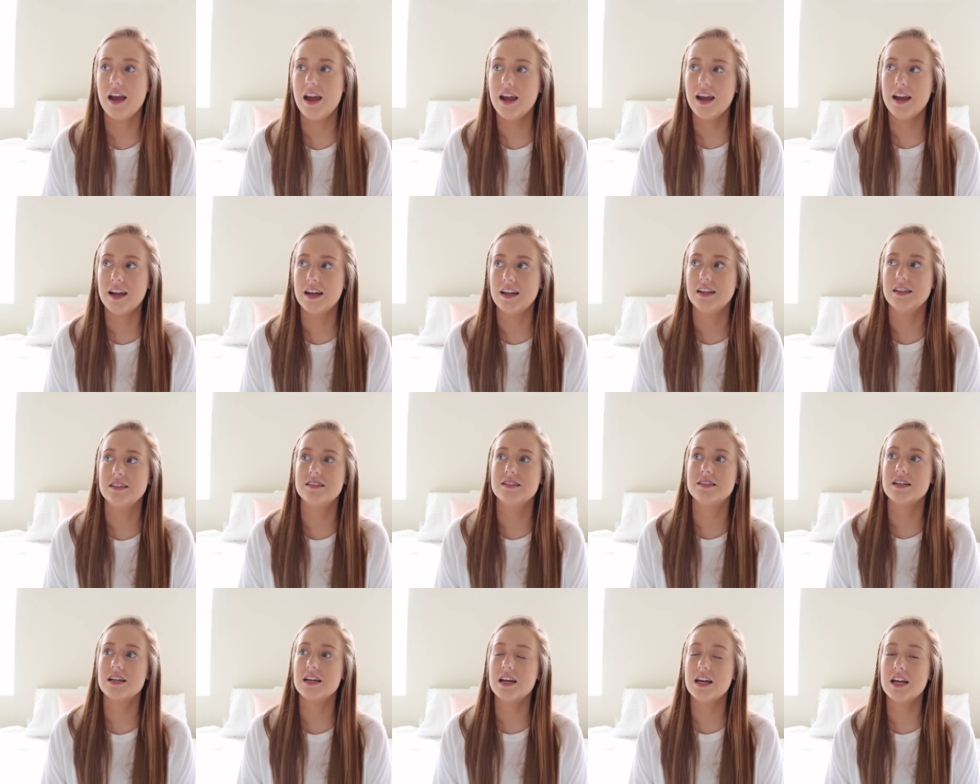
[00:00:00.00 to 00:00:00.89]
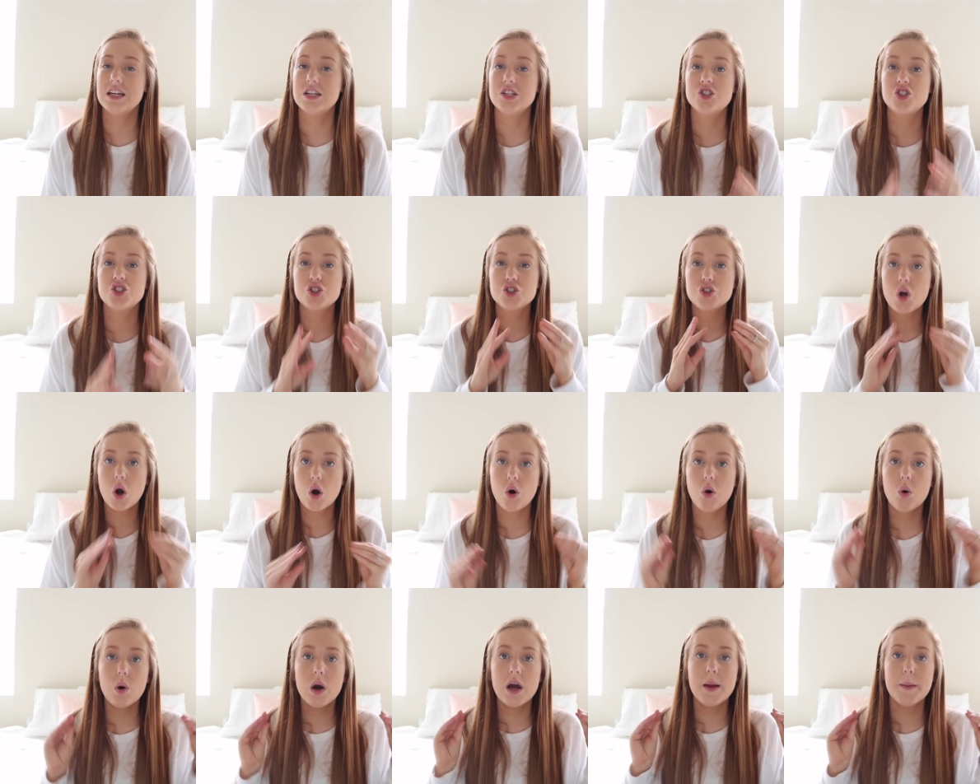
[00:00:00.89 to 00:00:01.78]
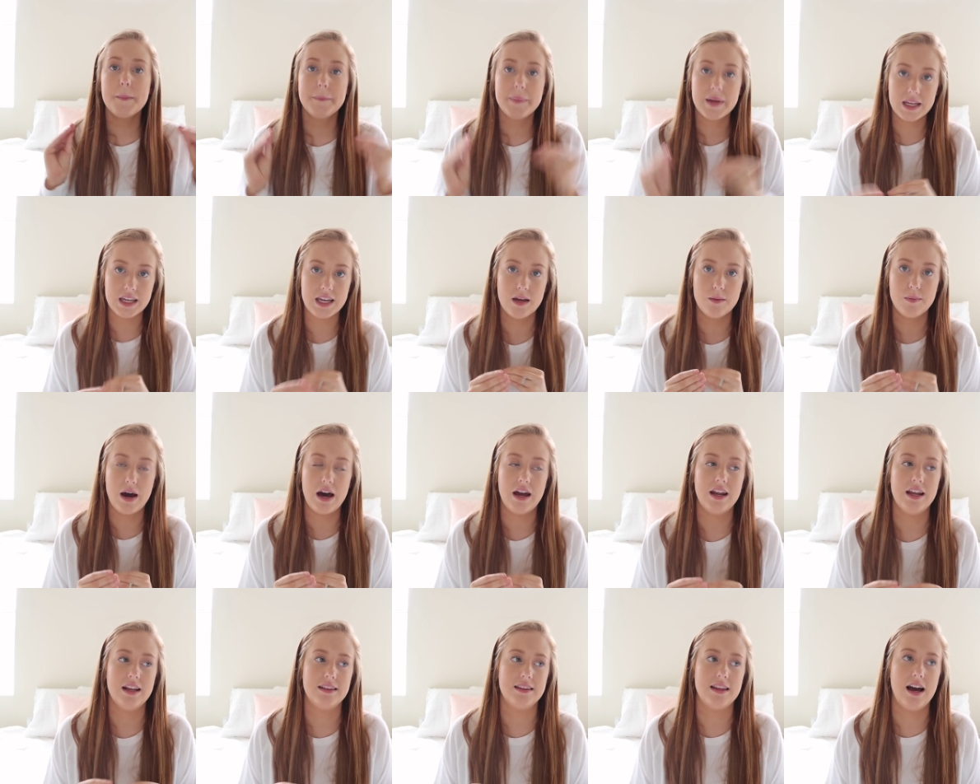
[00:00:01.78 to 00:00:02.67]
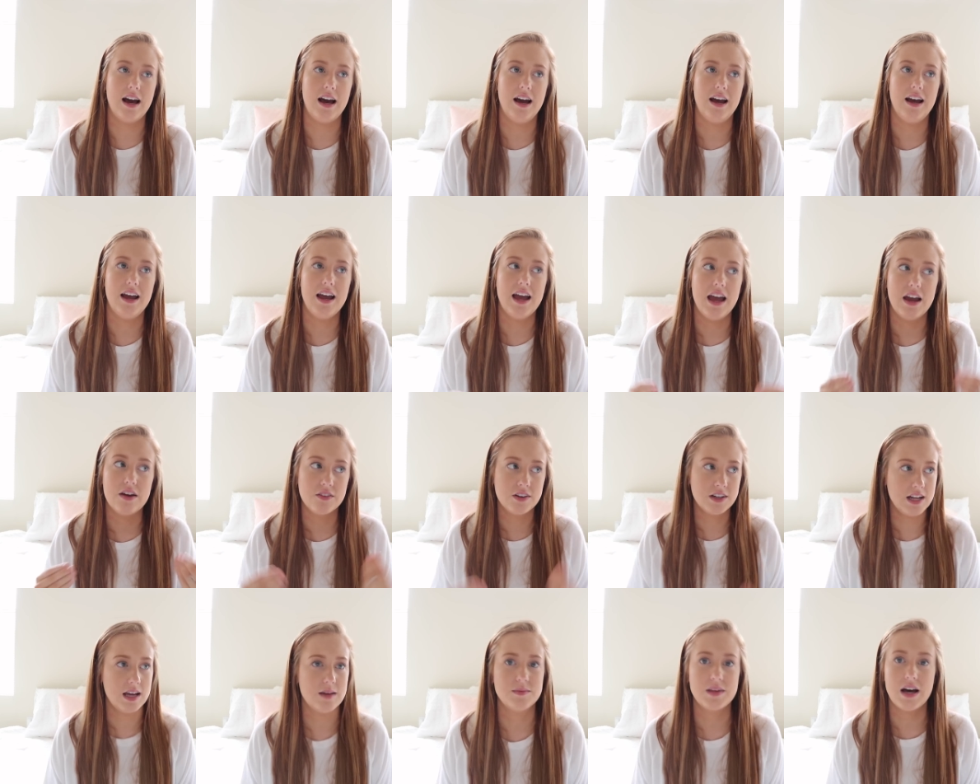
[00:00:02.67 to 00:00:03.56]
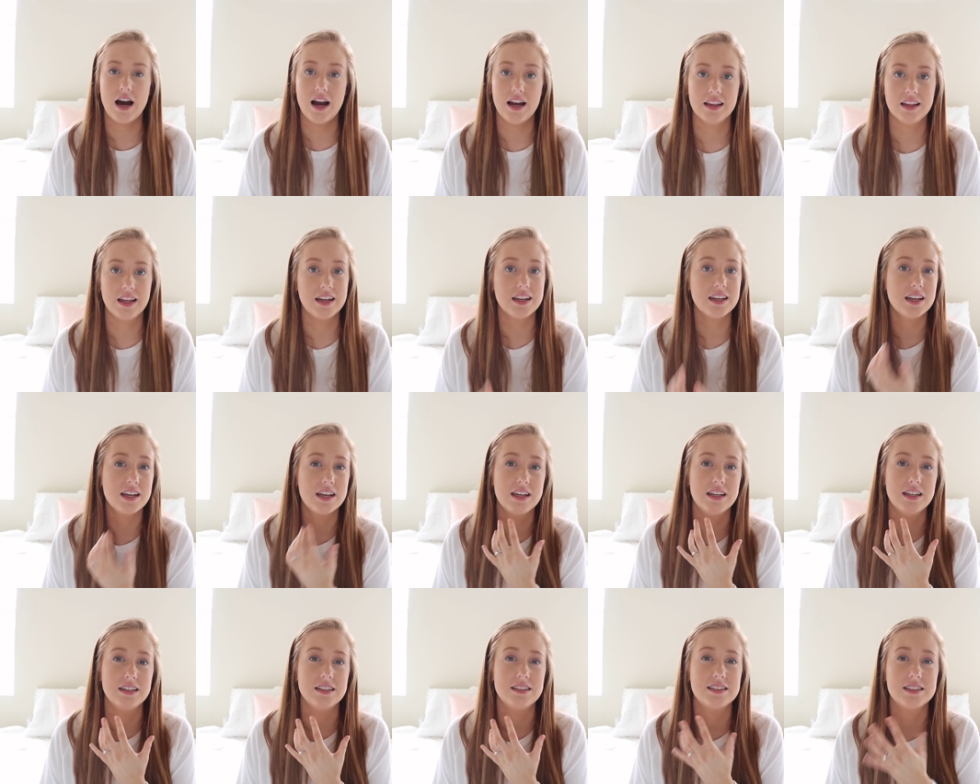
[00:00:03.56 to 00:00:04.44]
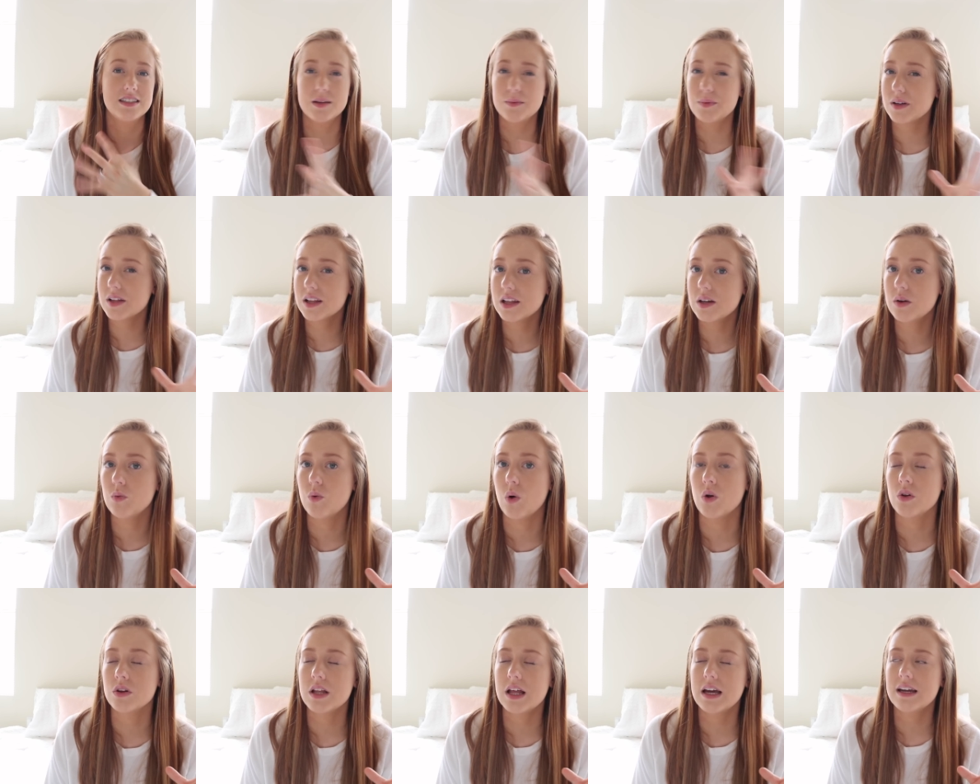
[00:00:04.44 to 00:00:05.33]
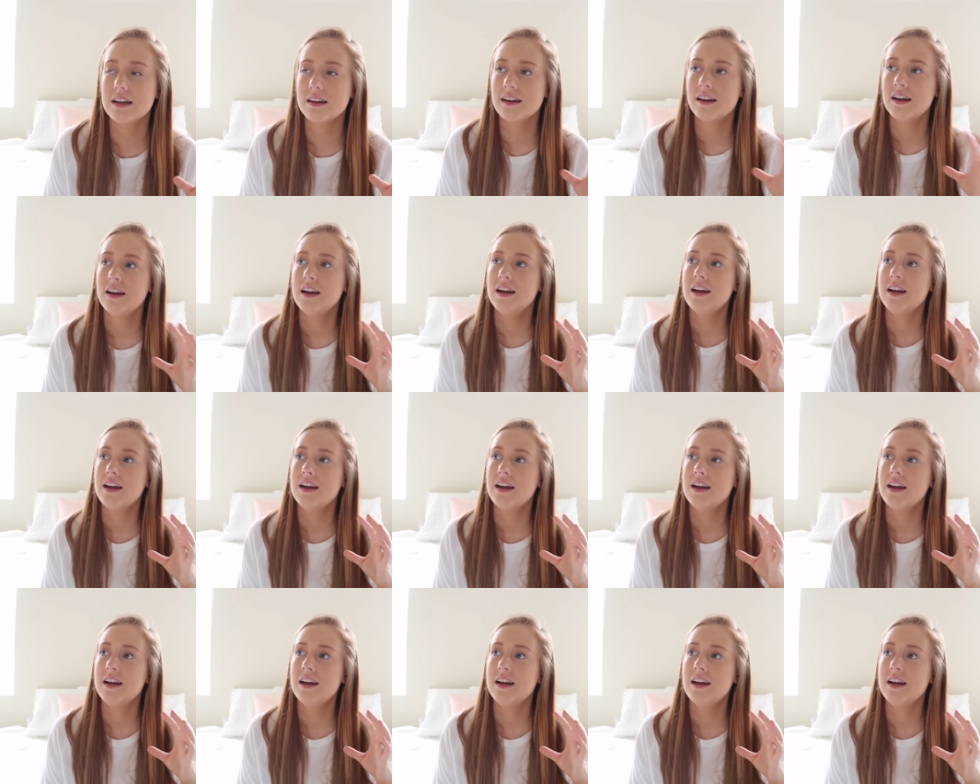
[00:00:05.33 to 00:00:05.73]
and he's so picky about it that every name that I like, he typically won't like.